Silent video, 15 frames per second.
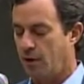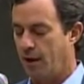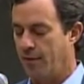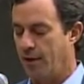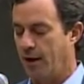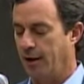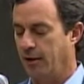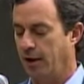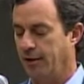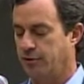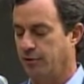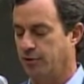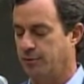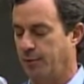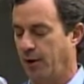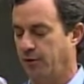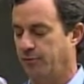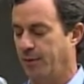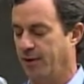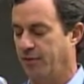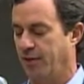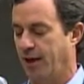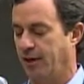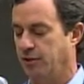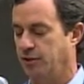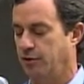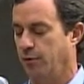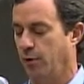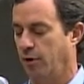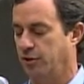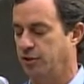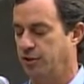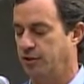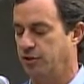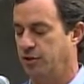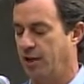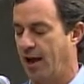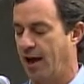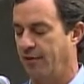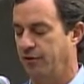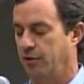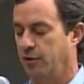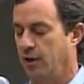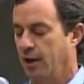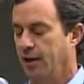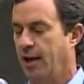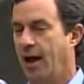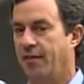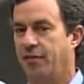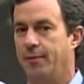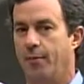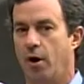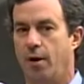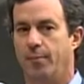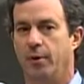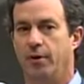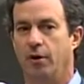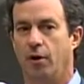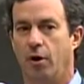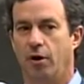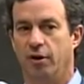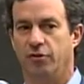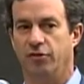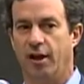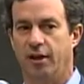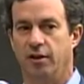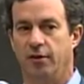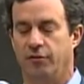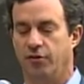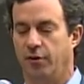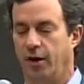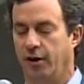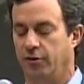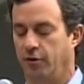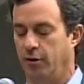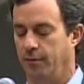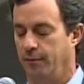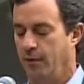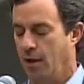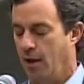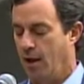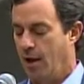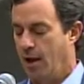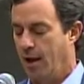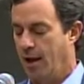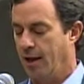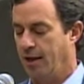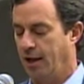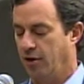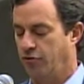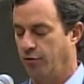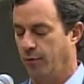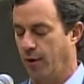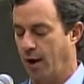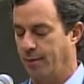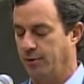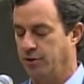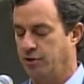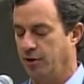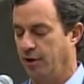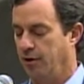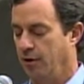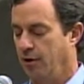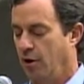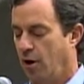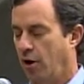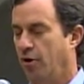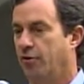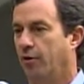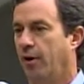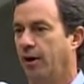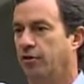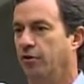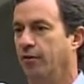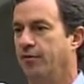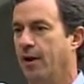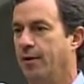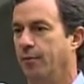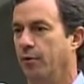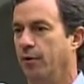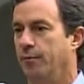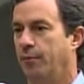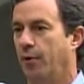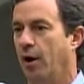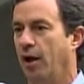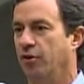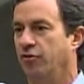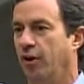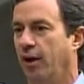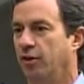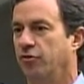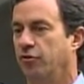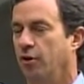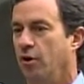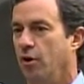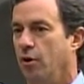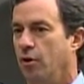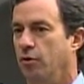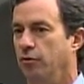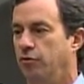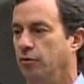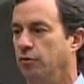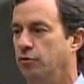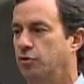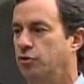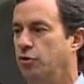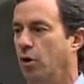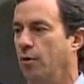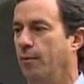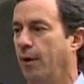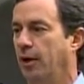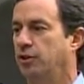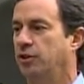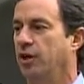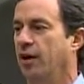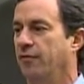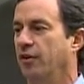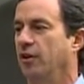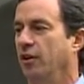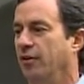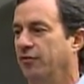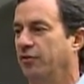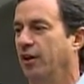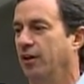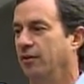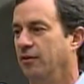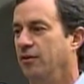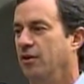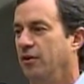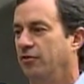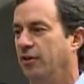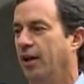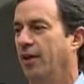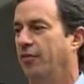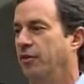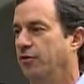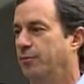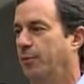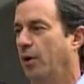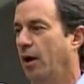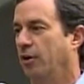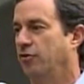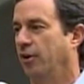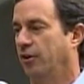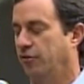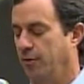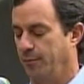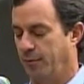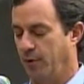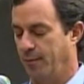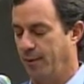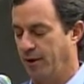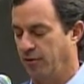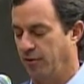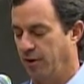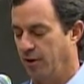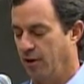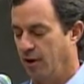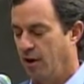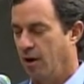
And then I'd like to express my thanks to our staff, Kathy Maupin, our Executive Director, and Andrew Robinson, our Director of Neighborhood Projects, who do so much heavy lifting to get these projects implemented.